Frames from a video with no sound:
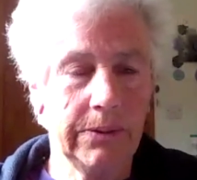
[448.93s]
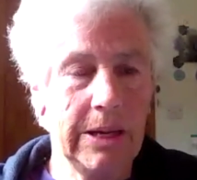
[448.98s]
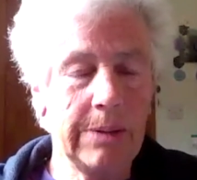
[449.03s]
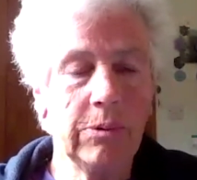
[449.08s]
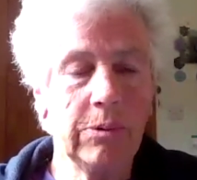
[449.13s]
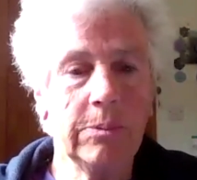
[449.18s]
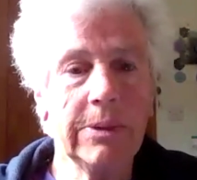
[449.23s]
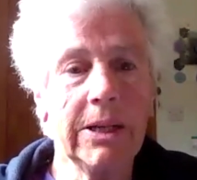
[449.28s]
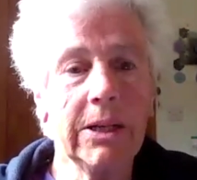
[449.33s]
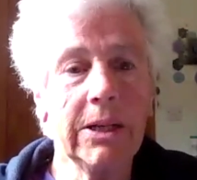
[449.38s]
They
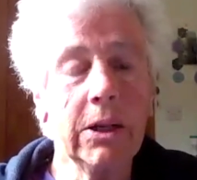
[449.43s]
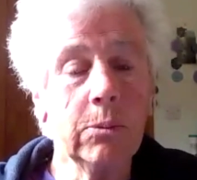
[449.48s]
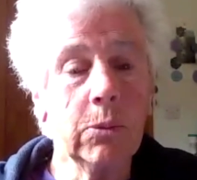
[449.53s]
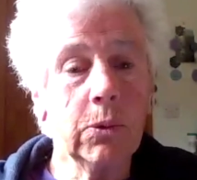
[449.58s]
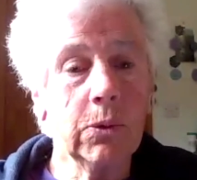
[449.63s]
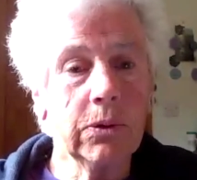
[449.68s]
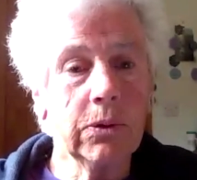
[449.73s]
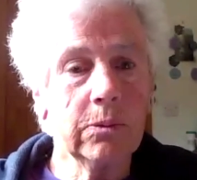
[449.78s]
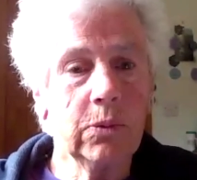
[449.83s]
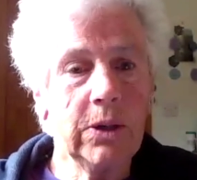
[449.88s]
probably know
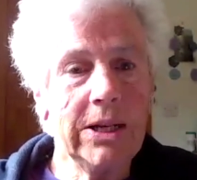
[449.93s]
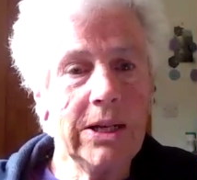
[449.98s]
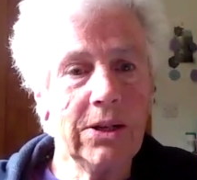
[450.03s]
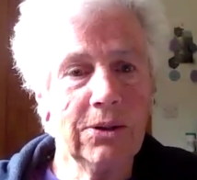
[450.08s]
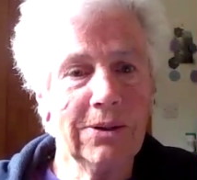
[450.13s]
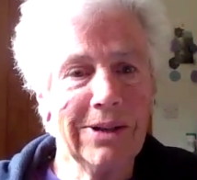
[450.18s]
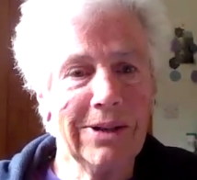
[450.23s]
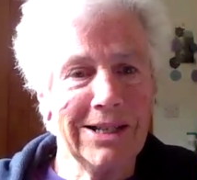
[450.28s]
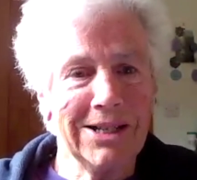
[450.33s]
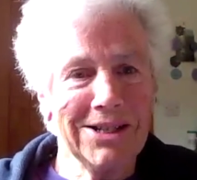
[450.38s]
more than we
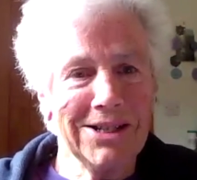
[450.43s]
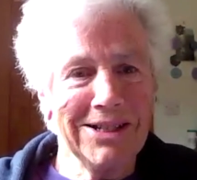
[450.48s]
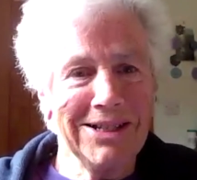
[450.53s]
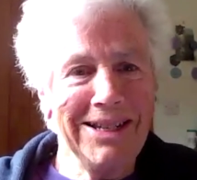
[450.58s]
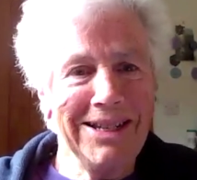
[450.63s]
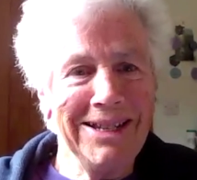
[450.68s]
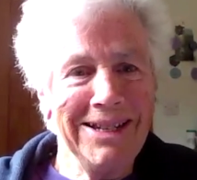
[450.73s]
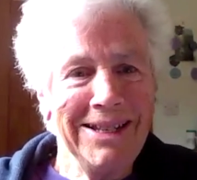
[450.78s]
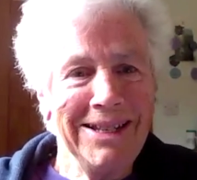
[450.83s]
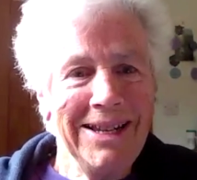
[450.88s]
do,
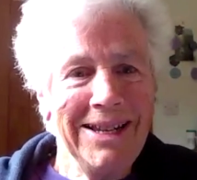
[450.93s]
actually.